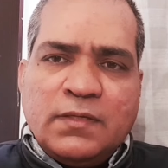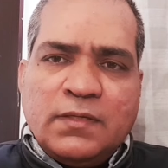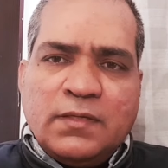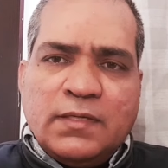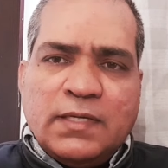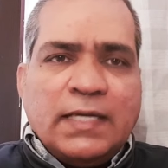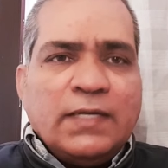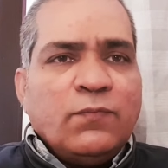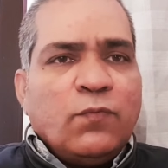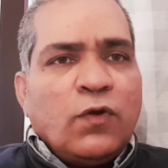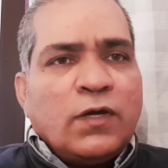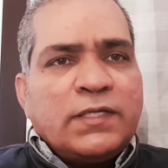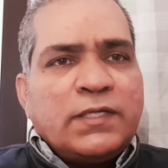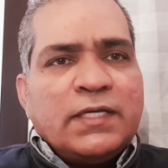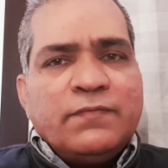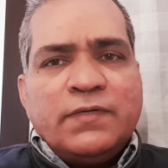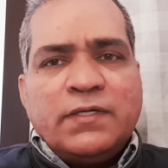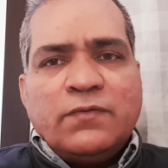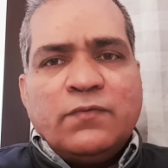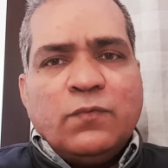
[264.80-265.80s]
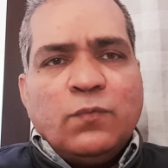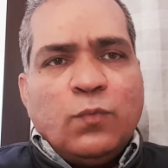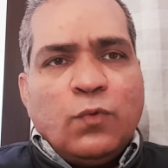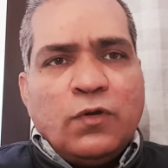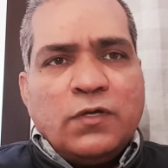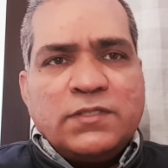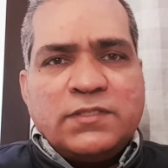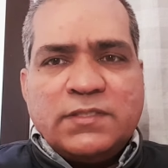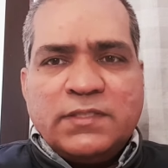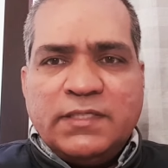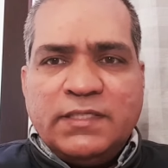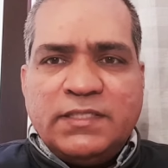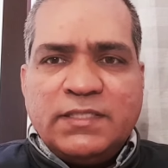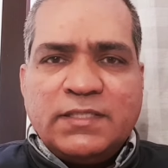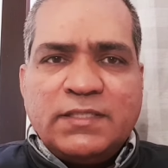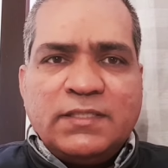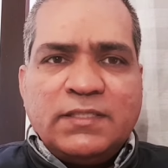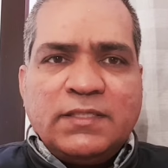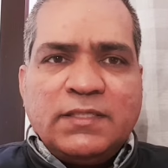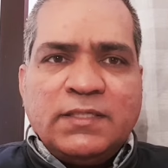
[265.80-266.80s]
And whatever was
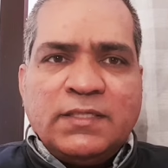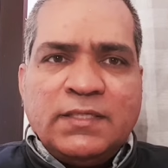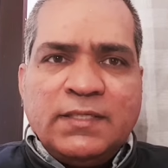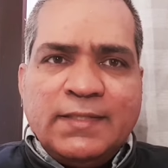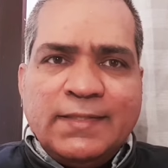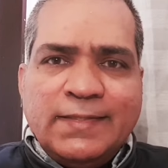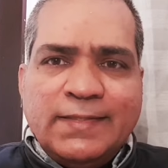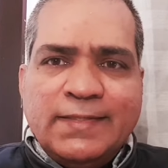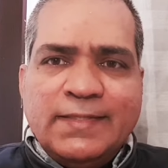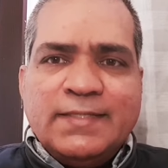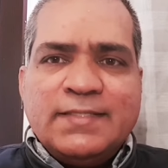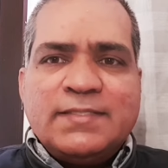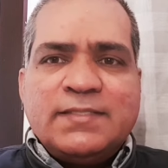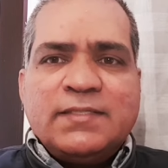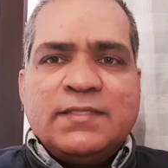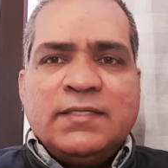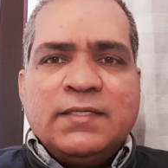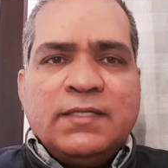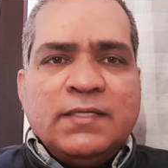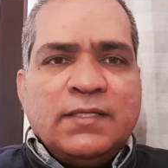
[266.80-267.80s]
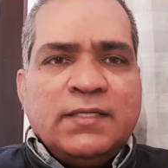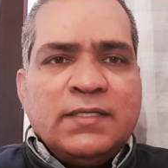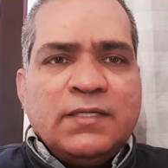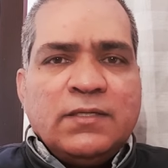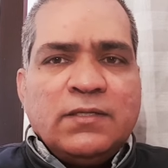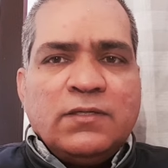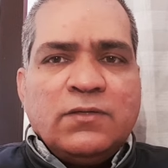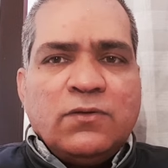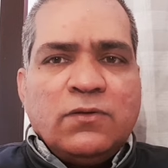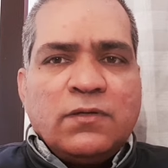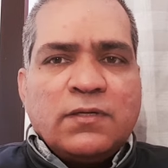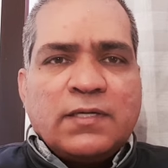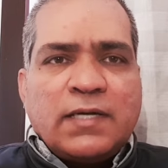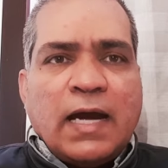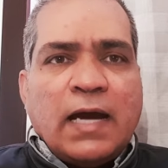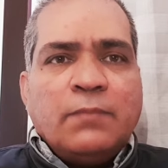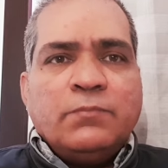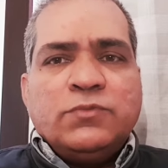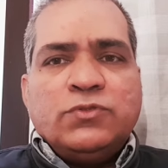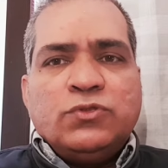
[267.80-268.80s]
written is
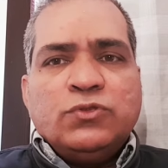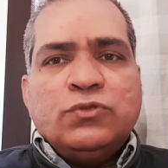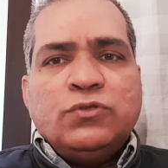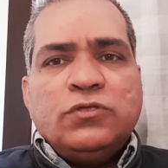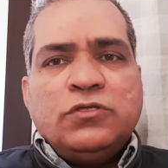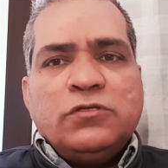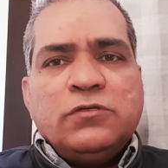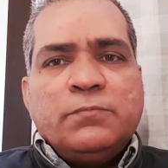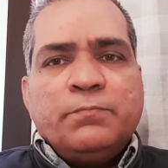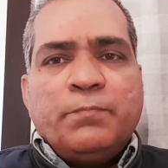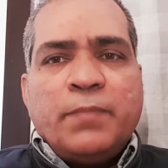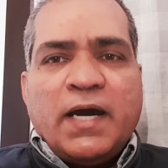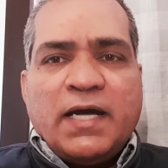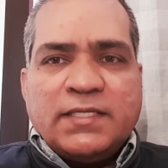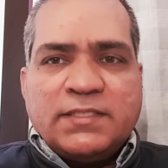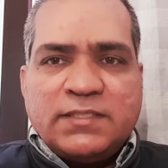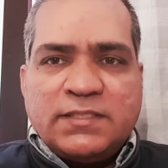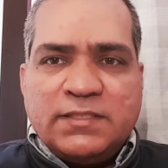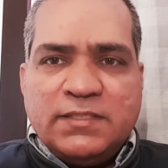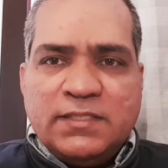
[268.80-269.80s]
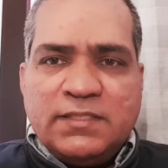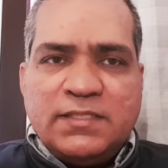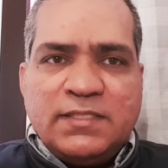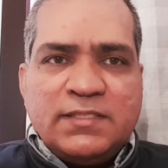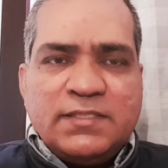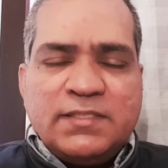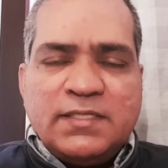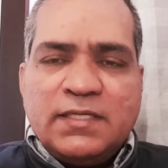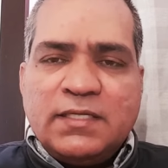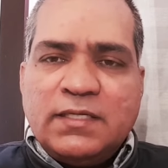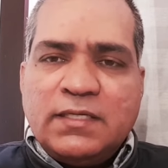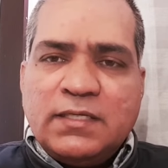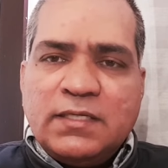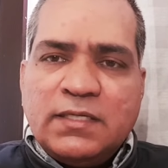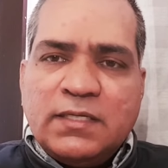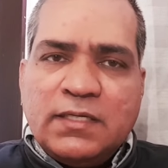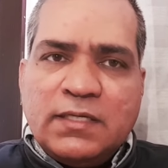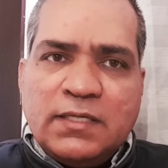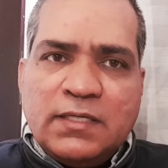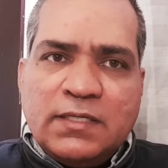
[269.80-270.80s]
come to pass. This is the
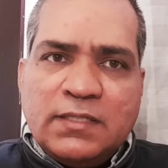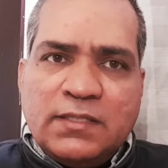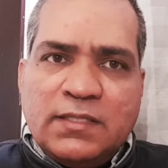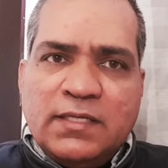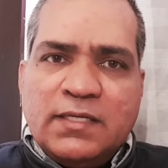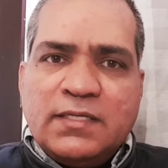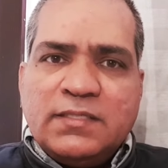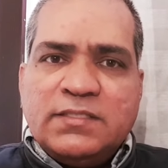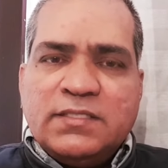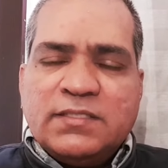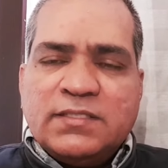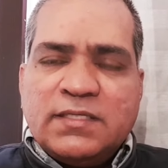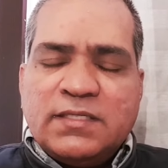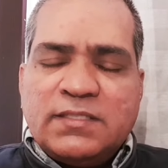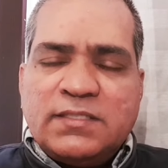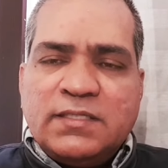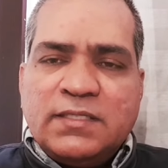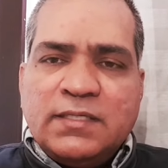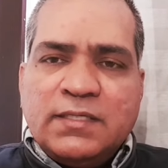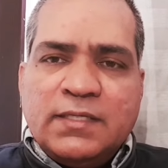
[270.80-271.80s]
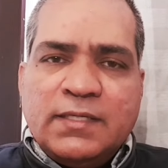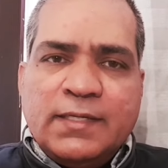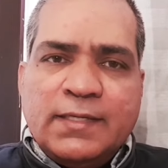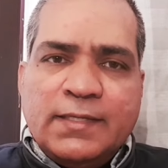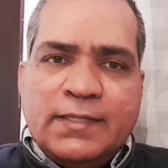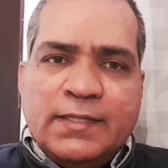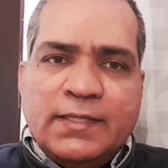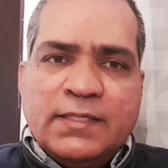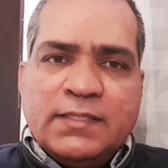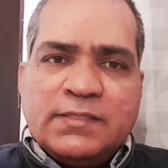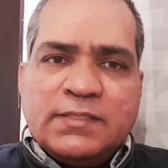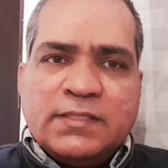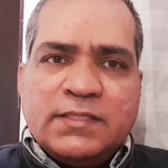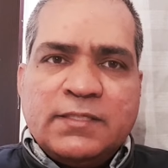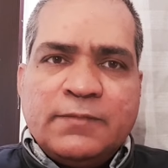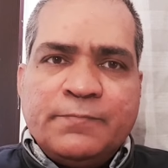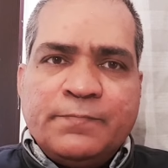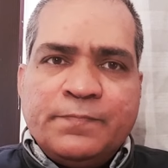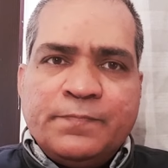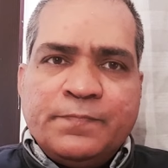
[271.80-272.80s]
Think Jesus is uh,
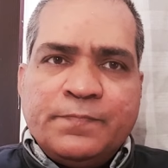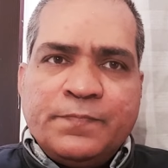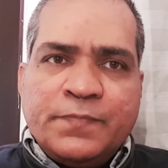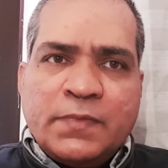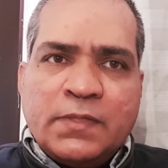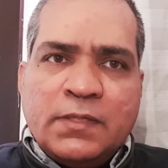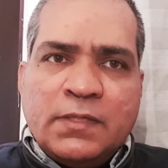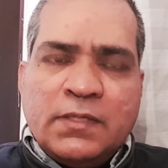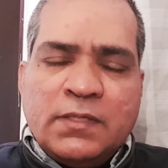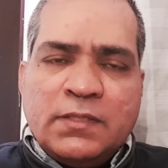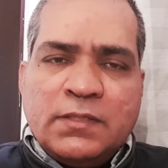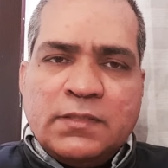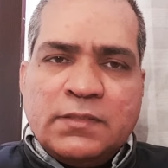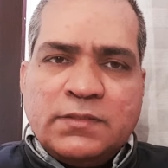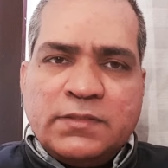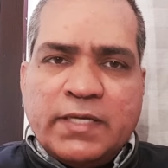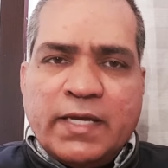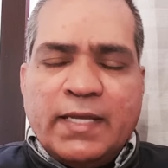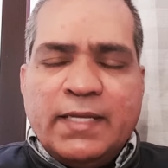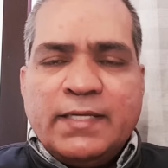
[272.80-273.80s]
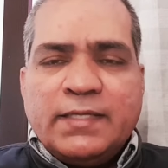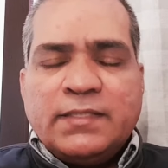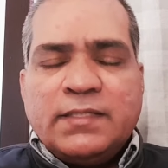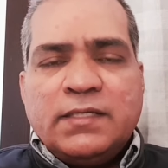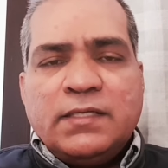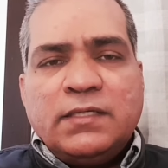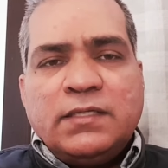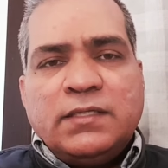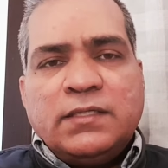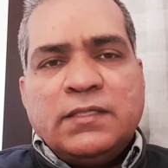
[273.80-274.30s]
telling the